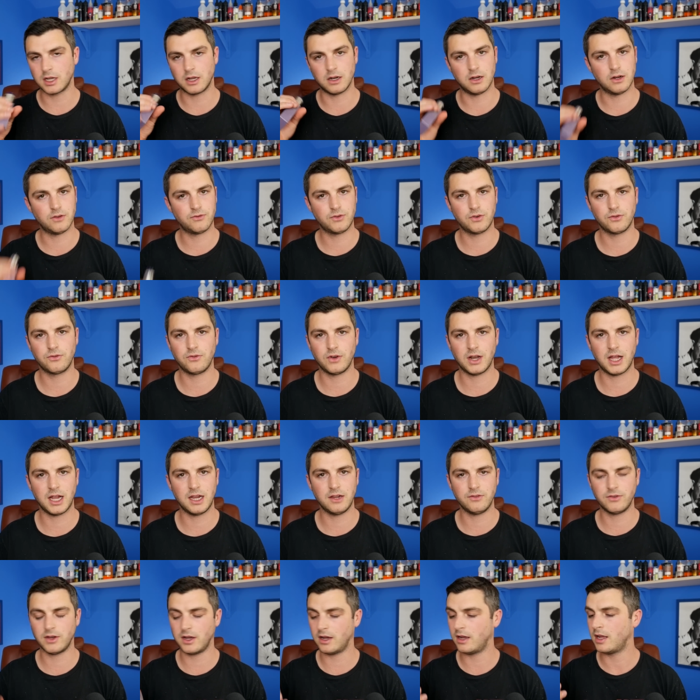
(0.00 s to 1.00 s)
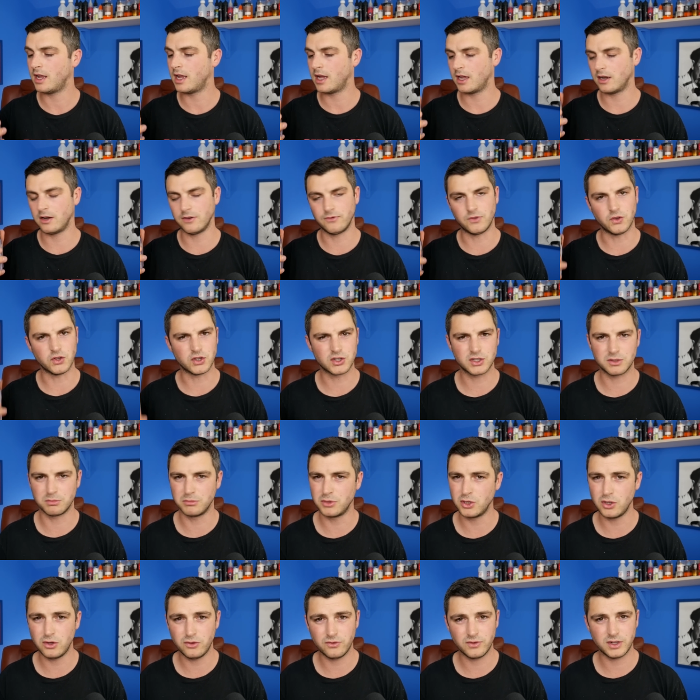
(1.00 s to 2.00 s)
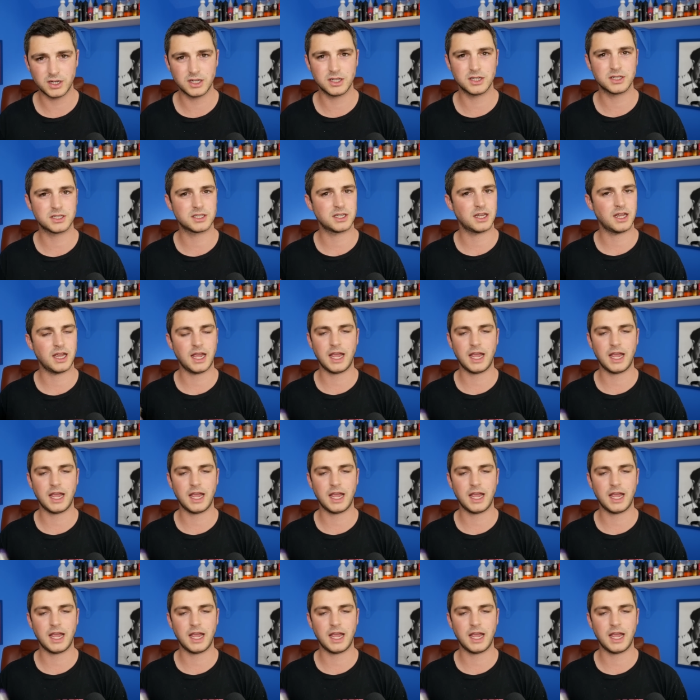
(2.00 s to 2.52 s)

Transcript: I love the flavour. I love the smoothness.